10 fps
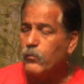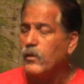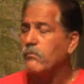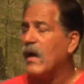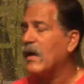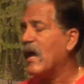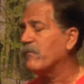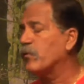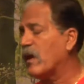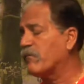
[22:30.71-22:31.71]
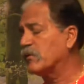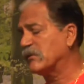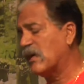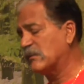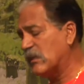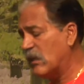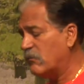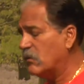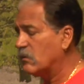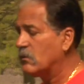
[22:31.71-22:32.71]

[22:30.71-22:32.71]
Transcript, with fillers: were in my life when I first got saved.